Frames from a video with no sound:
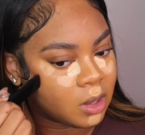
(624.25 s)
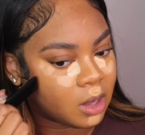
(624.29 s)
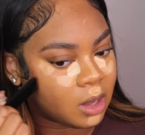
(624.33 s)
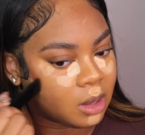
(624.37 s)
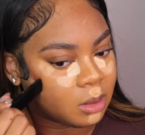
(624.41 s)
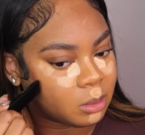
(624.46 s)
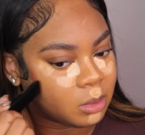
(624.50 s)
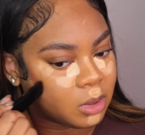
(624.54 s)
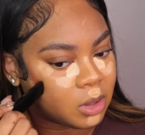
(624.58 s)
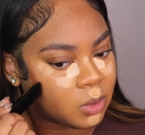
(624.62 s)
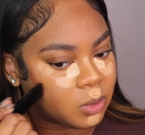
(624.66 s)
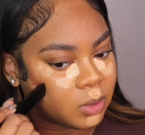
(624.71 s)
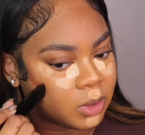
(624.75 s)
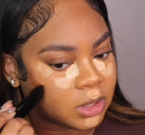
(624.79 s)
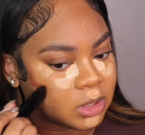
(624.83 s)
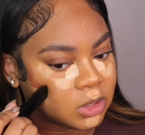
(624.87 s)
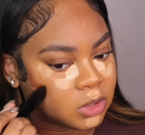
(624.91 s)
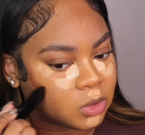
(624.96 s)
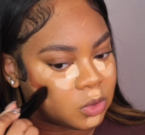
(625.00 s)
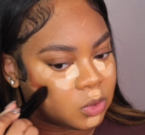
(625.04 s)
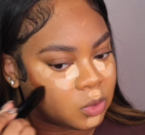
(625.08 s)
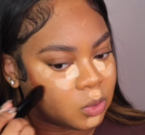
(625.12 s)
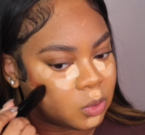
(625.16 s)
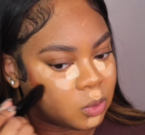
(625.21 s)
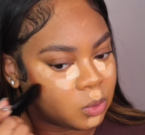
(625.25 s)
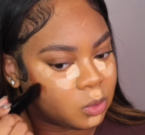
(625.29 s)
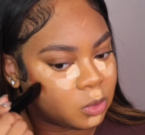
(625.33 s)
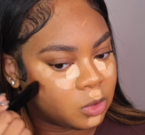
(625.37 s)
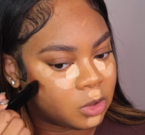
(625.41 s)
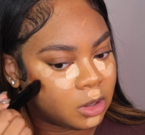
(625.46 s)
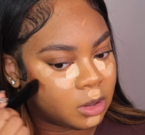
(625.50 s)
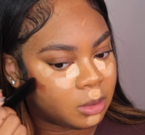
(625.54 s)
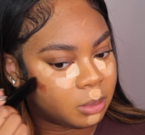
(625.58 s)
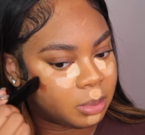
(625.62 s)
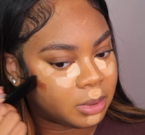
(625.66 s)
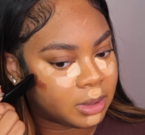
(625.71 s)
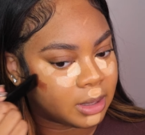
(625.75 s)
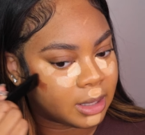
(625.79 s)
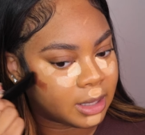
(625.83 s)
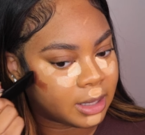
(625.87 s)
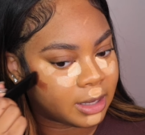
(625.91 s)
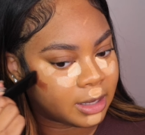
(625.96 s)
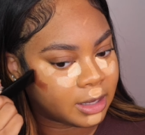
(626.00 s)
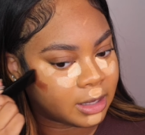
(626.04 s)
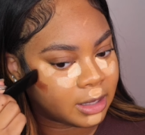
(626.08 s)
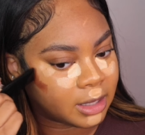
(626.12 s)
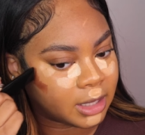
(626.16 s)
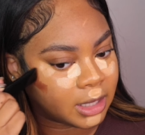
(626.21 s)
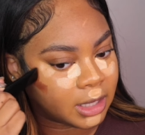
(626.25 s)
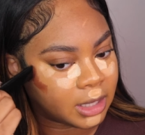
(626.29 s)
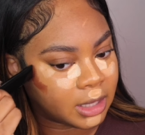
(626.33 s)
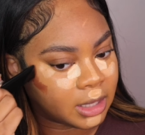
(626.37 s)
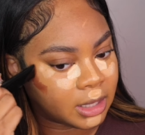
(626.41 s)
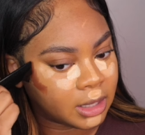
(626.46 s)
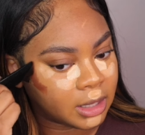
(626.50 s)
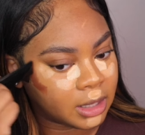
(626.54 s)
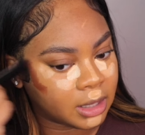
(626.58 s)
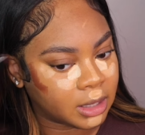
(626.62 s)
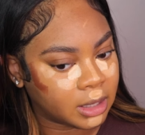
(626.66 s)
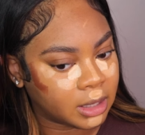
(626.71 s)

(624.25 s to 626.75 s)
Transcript: I'm going to apply